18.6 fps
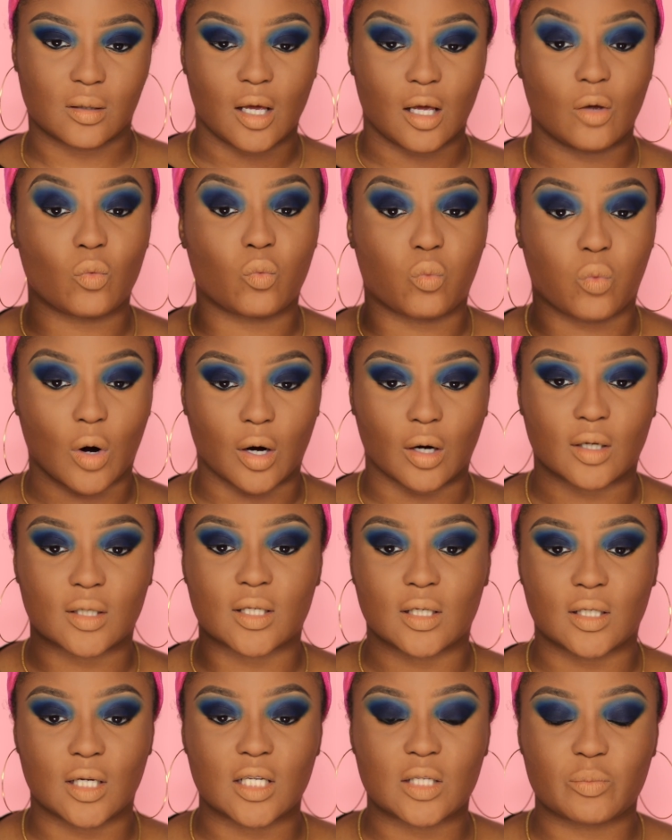It works.
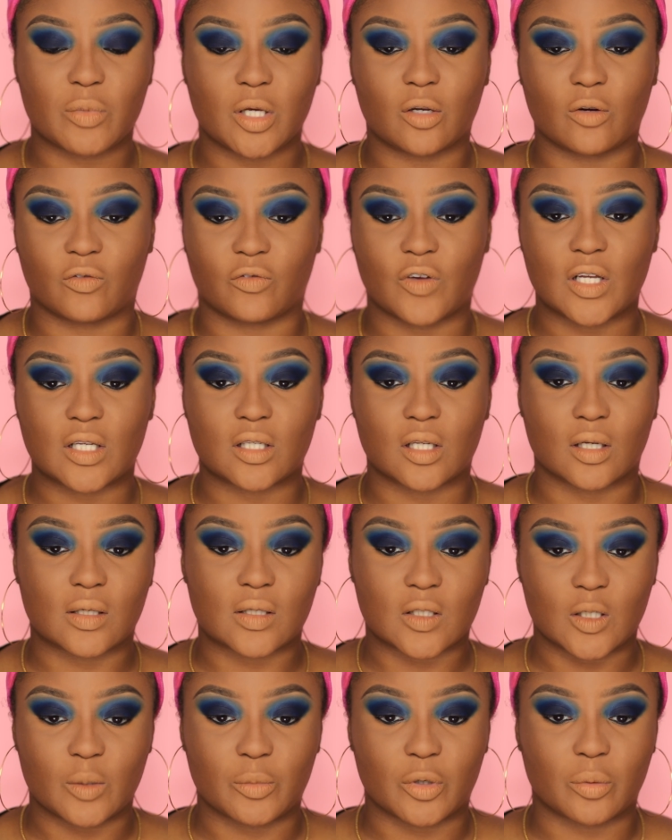It does make your face look
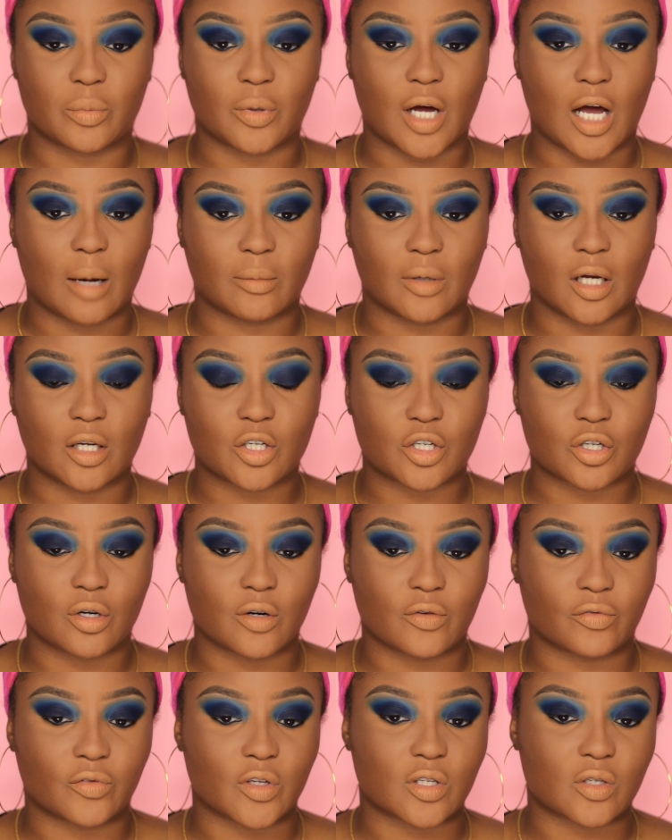slimmer, but I'm not sure
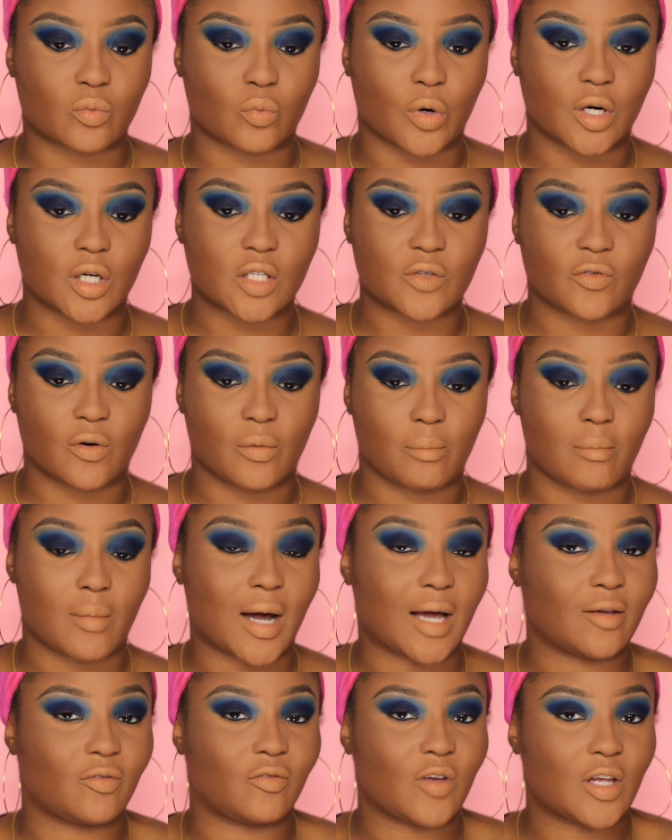if this works for
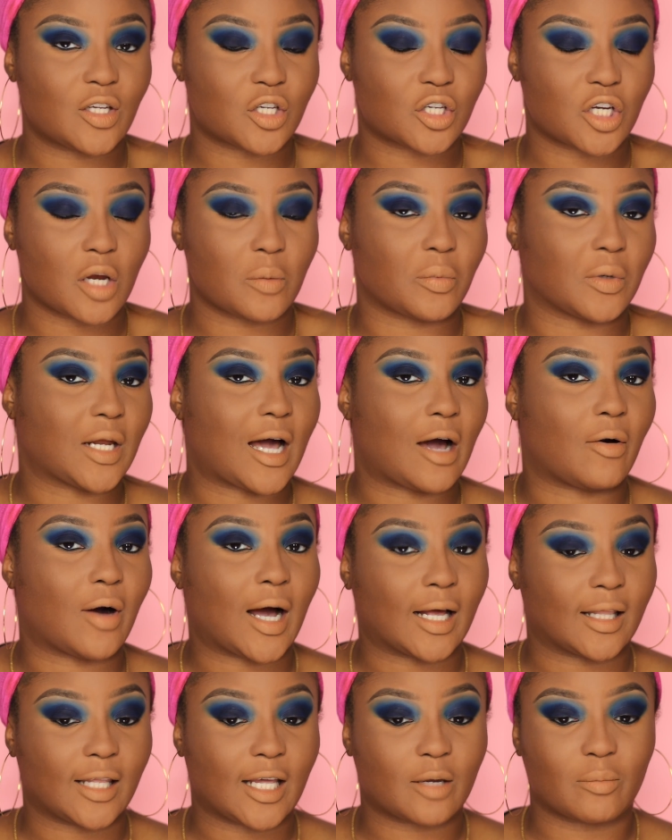my face shape and how
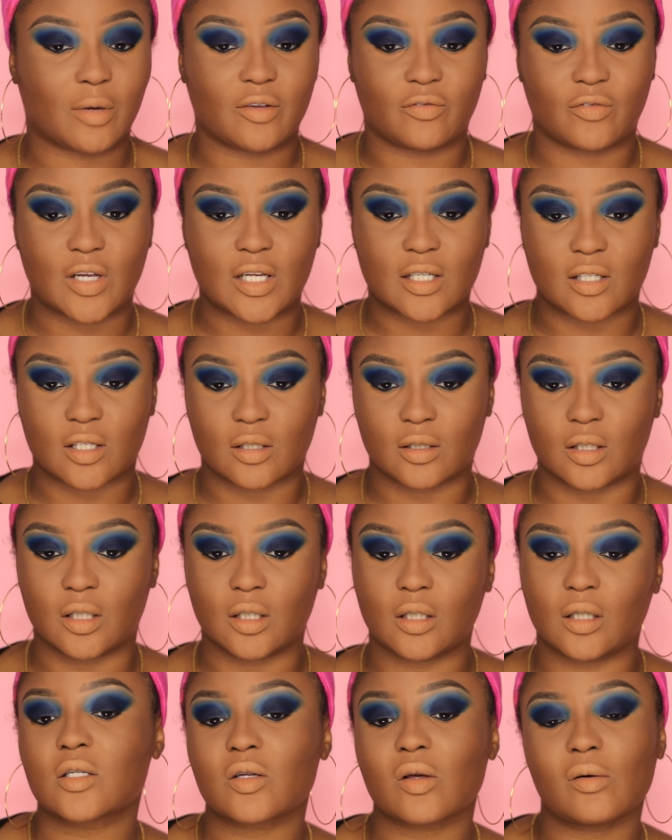I like my face to
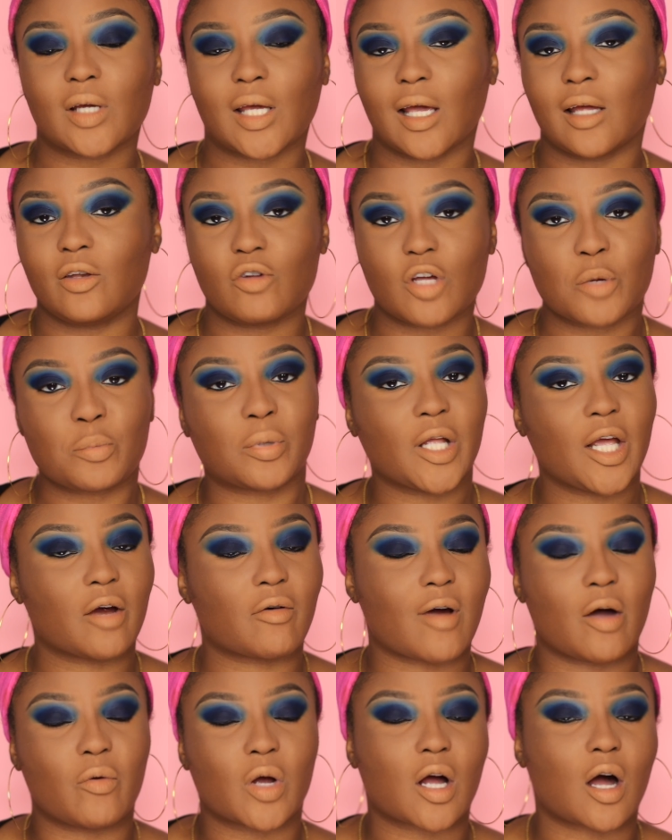look. So again, you can play
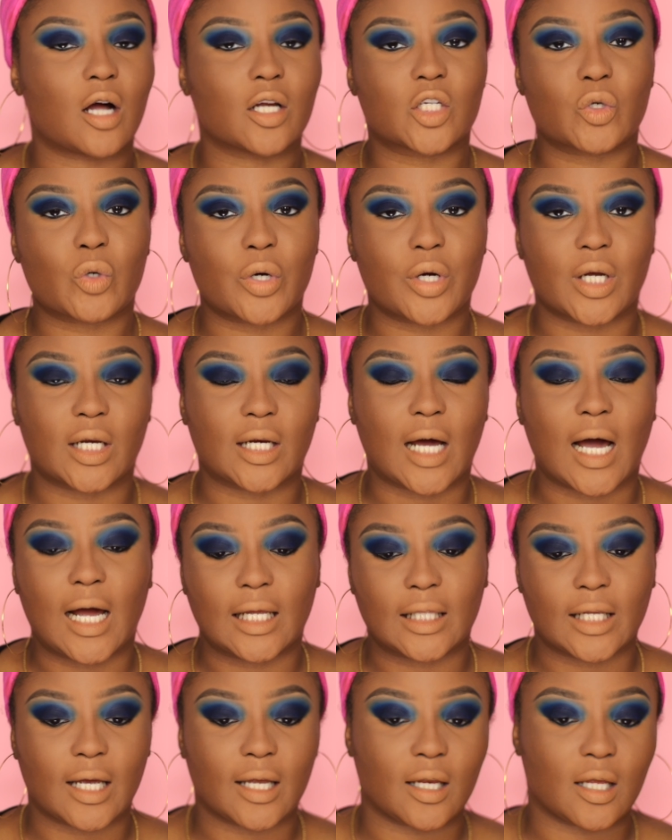around with contouring and
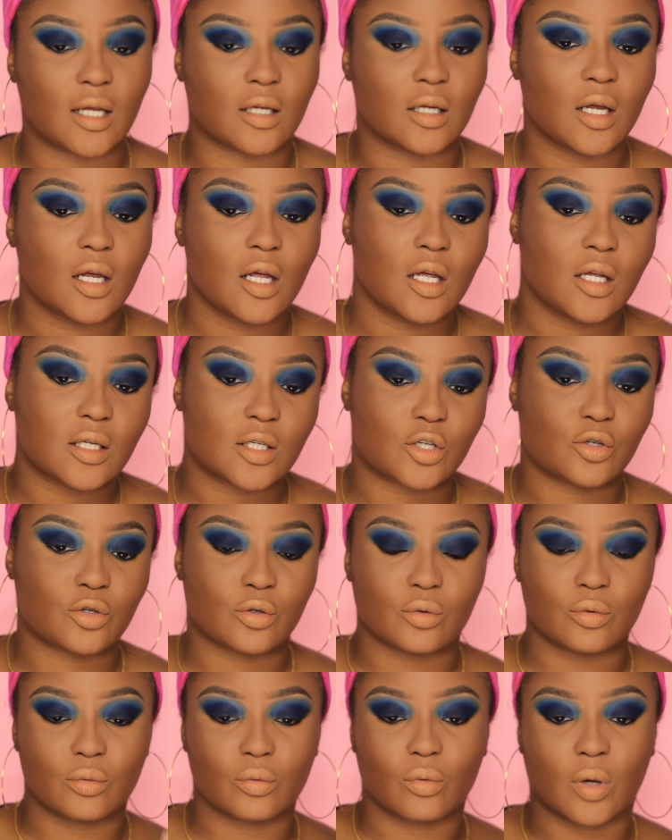highlighting
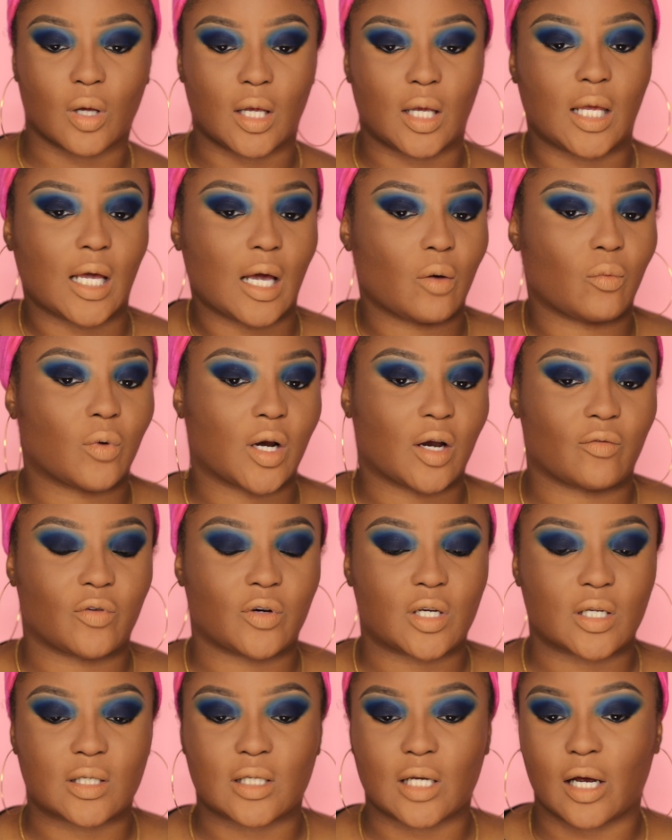to get whatever
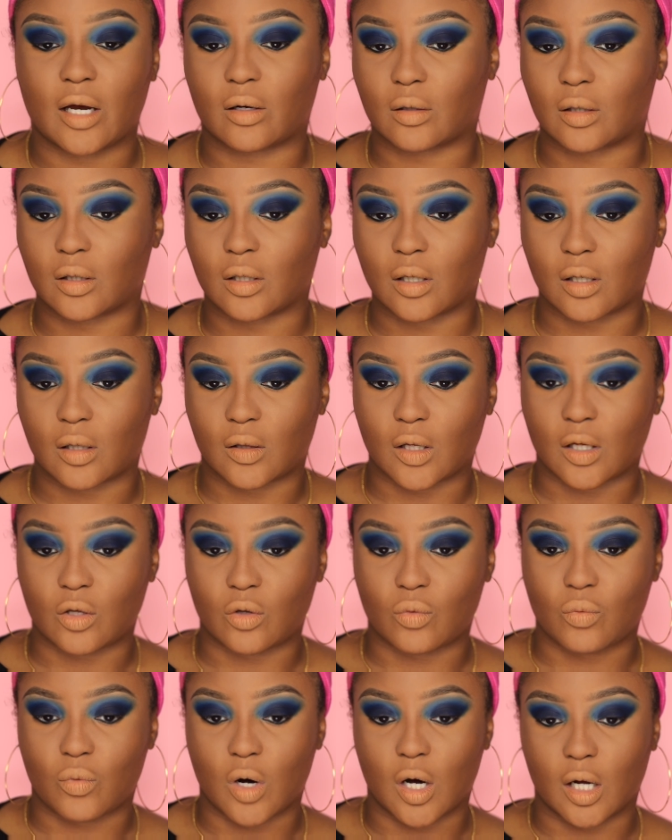desired look that
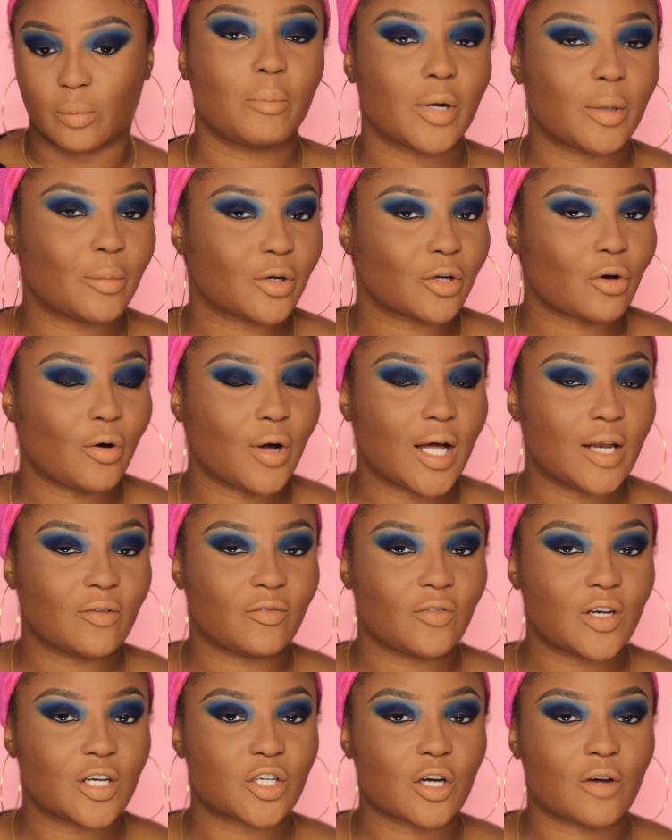you want. But I'm gonna go ahead and
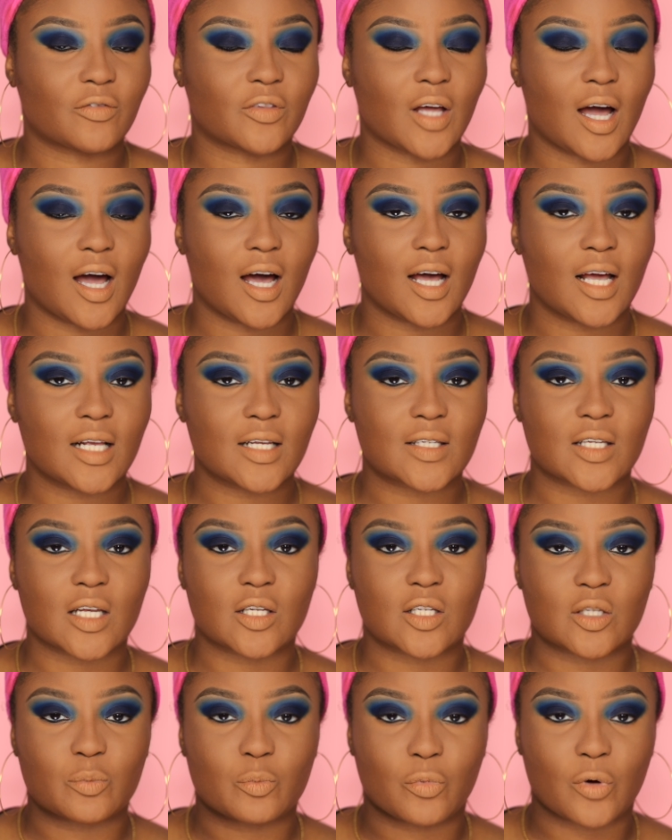finish off the eyes,
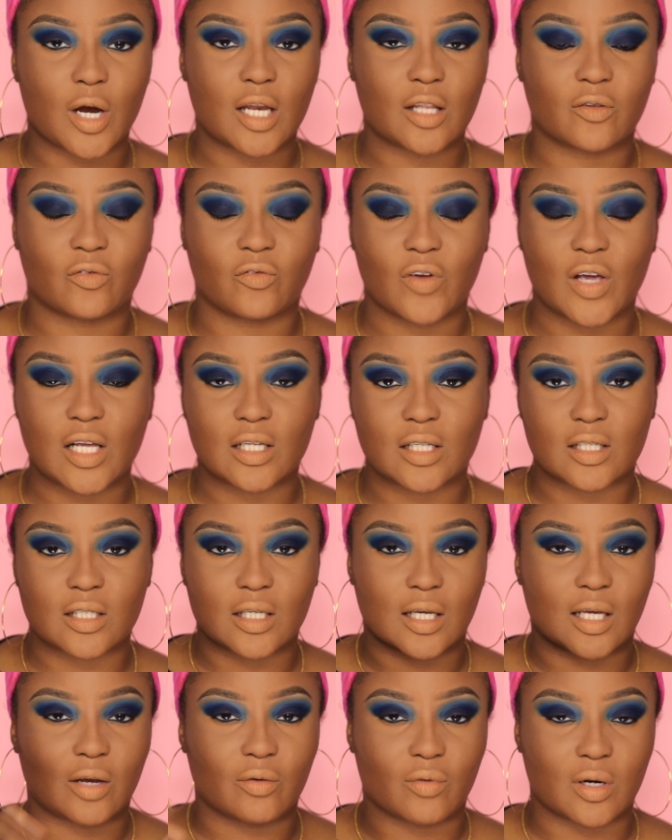spray the face to
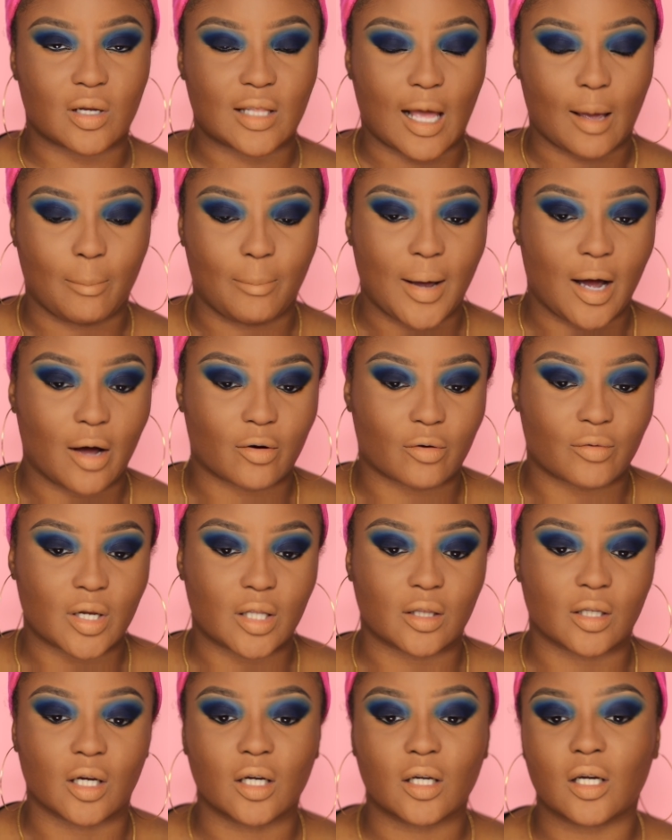get rid of that powdery
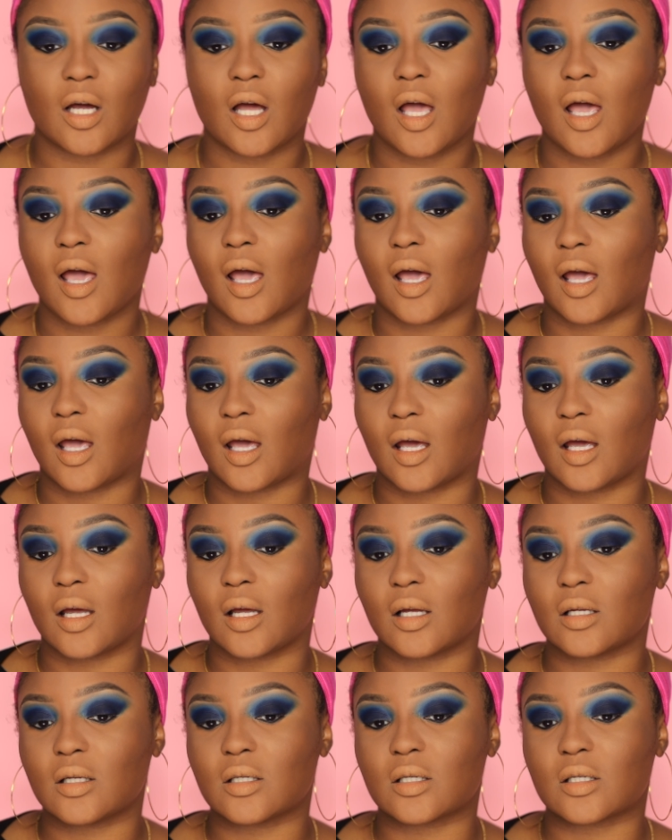look,
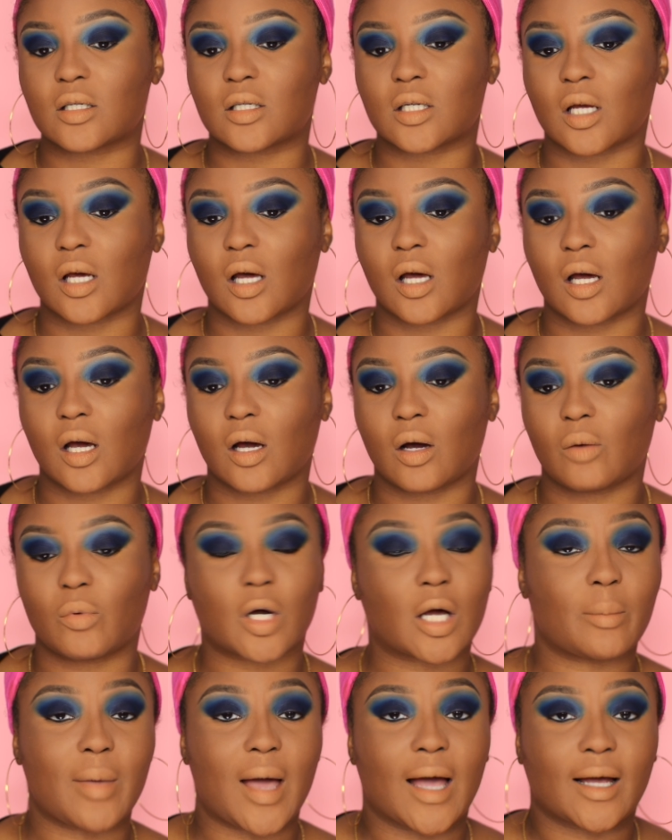and we'll
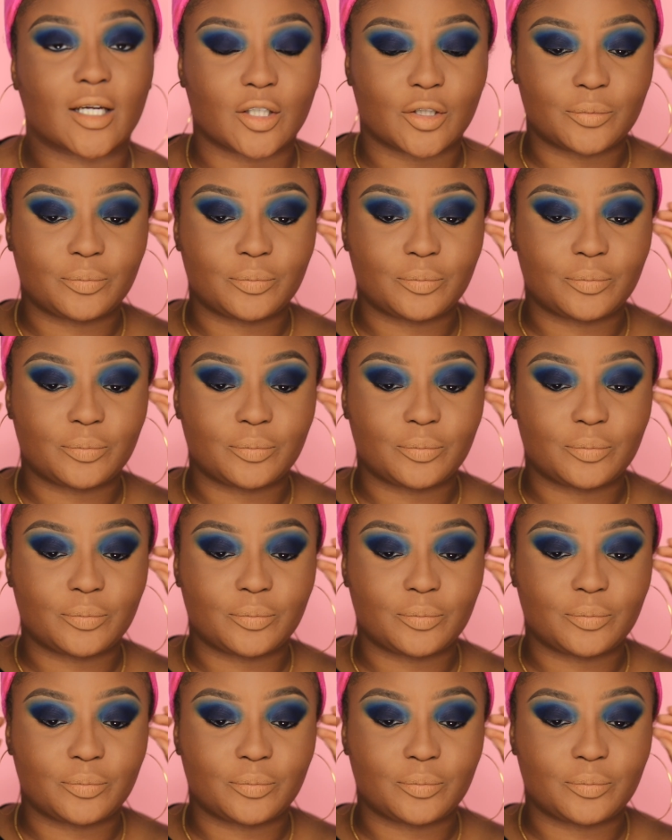come back.